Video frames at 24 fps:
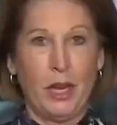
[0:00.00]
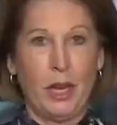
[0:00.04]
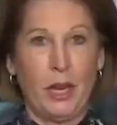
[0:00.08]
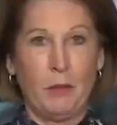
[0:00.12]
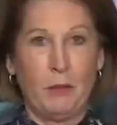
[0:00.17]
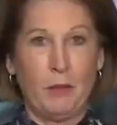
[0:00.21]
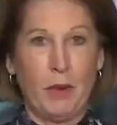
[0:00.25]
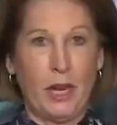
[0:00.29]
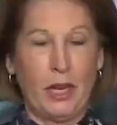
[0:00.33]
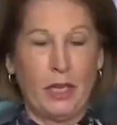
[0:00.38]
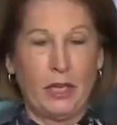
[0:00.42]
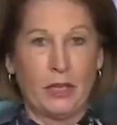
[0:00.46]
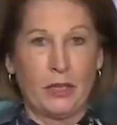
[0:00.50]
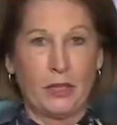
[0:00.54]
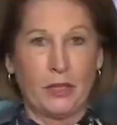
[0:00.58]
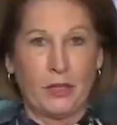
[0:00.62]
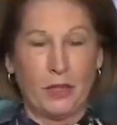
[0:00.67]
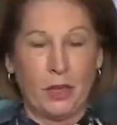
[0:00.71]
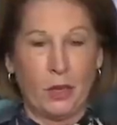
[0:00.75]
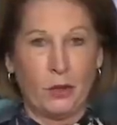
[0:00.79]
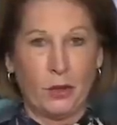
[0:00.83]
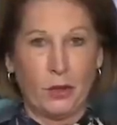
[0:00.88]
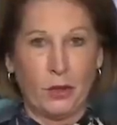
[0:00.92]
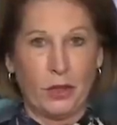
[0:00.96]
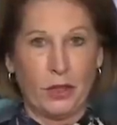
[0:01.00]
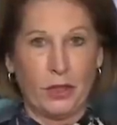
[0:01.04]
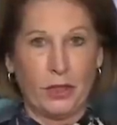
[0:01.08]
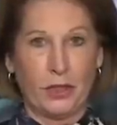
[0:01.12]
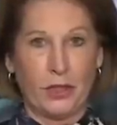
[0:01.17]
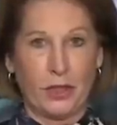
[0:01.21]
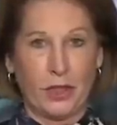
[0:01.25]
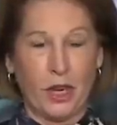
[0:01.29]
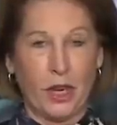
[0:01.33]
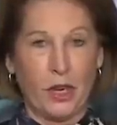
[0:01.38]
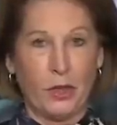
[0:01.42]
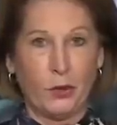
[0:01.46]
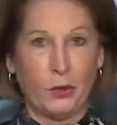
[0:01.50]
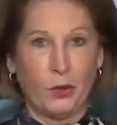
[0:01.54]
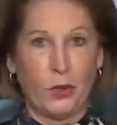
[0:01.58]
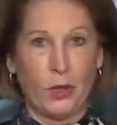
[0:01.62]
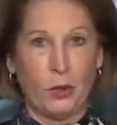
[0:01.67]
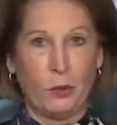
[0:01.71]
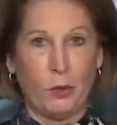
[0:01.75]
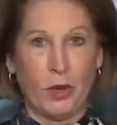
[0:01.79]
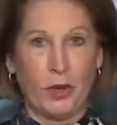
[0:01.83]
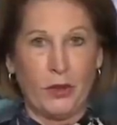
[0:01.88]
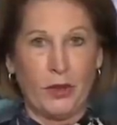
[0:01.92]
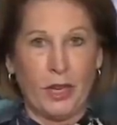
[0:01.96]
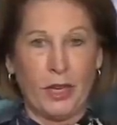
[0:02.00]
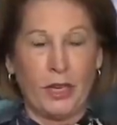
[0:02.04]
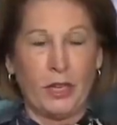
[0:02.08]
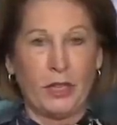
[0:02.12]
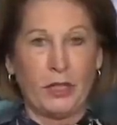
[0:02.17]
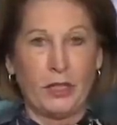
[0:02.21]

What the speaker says: and make it a socialist country where they